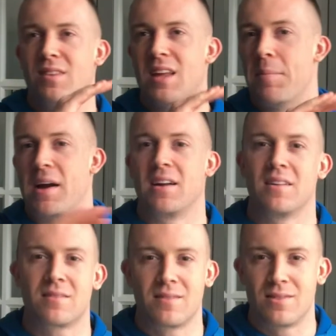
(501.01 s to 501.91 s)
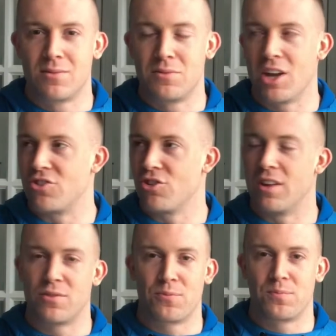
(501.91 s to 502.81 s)
I'm not going to touch on
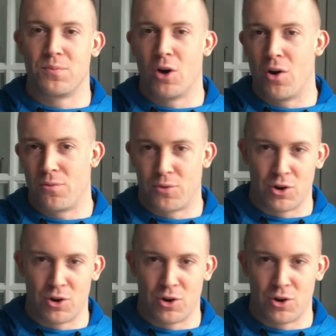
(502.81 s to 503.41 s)
this for